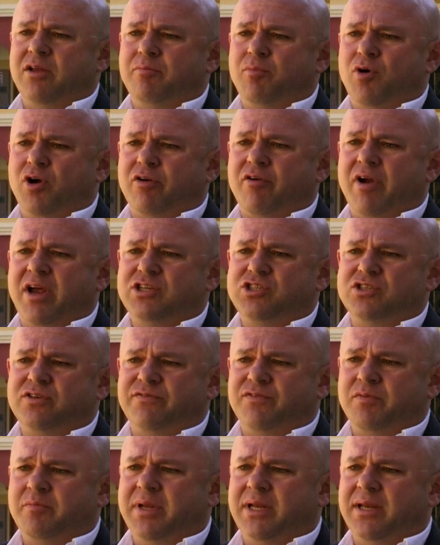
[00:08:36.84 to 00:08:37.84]
the migration
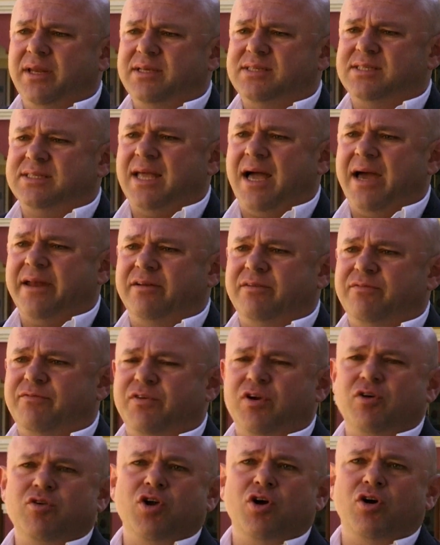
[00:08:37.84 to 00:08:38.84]
from Italy started
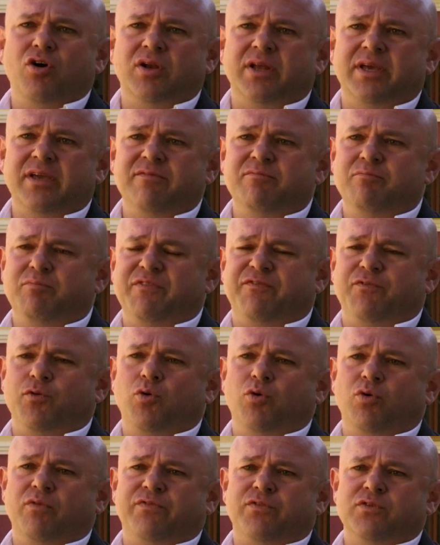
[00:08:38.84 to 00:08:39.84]
very early, even
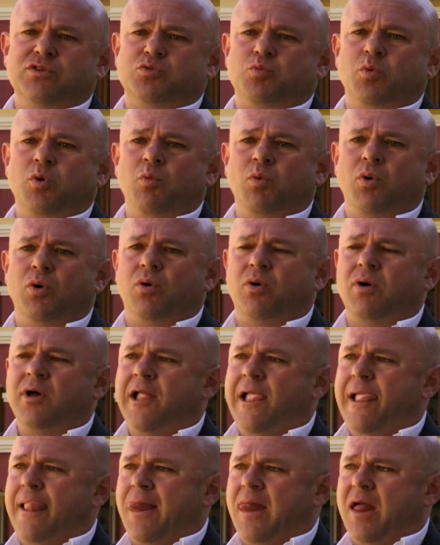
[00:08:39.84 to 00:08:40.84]
before First World War,
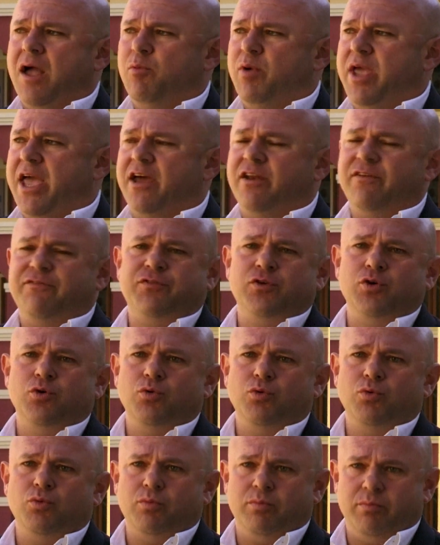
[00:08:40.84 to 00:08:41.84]
and we had a
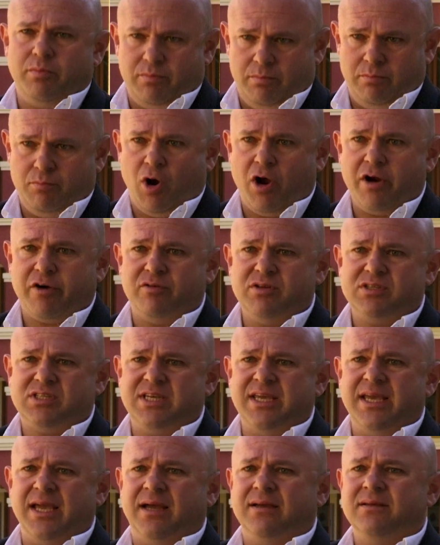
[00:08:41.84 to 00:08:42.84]
few migrants
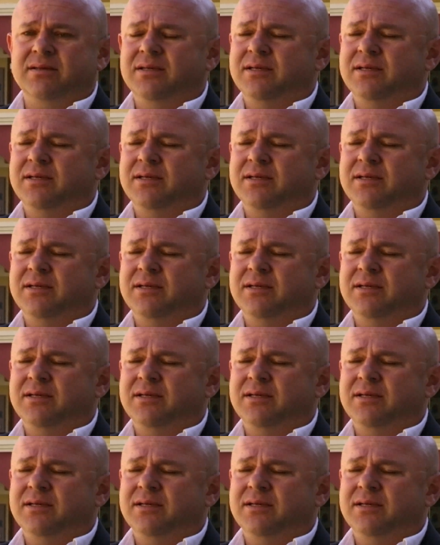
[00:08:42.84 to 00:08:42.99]
here.